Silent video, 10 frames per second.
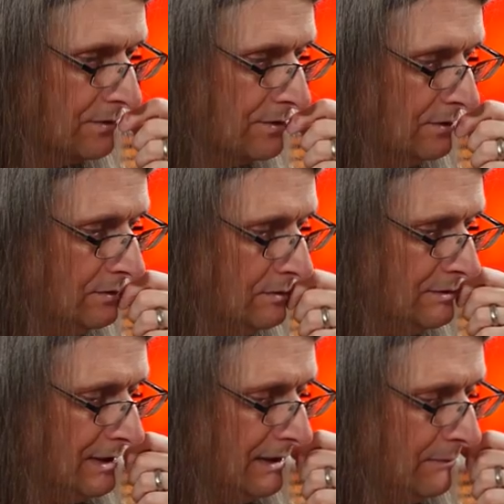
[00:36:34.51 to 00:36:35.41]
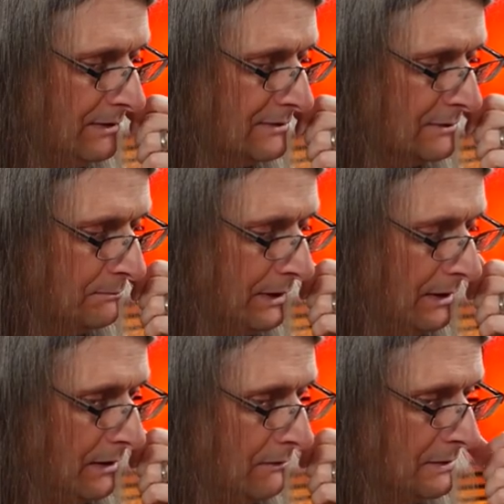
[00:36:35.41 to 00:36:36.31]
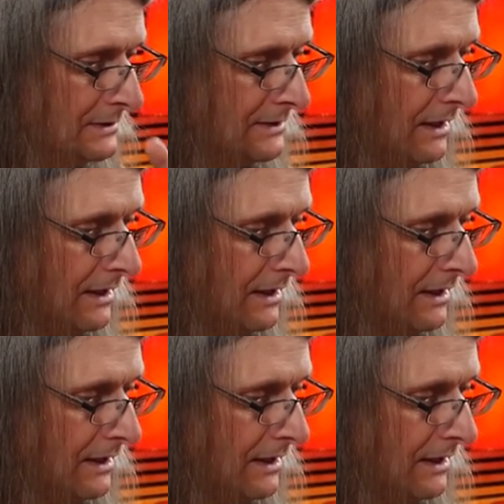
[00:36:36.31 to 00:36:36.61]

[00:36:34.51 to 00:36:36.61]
two tablets to pair but